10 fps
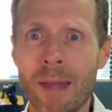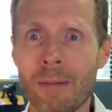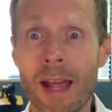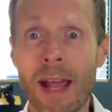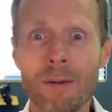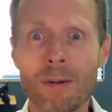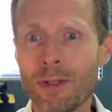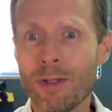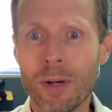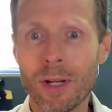If everyone's
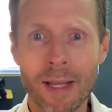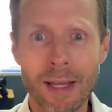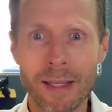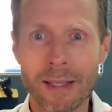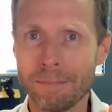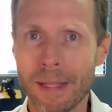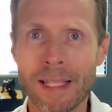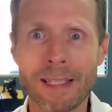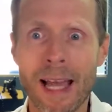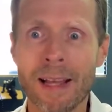doing like
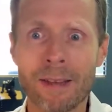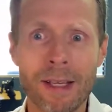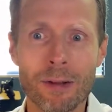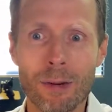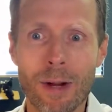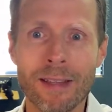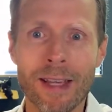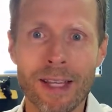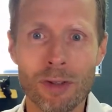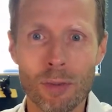exactly the right
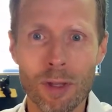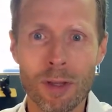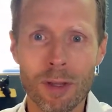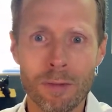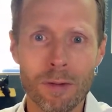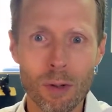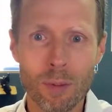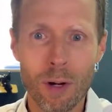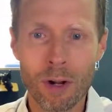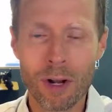things with the food
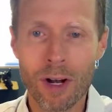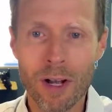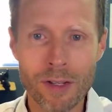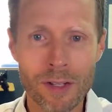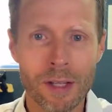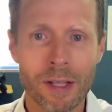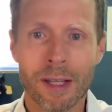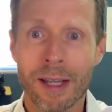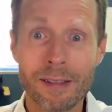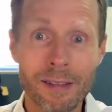protocols
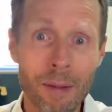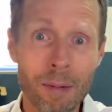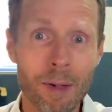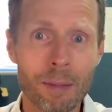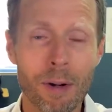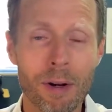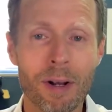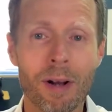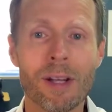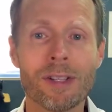and the supplement
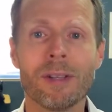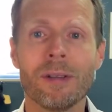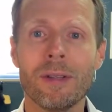protocols,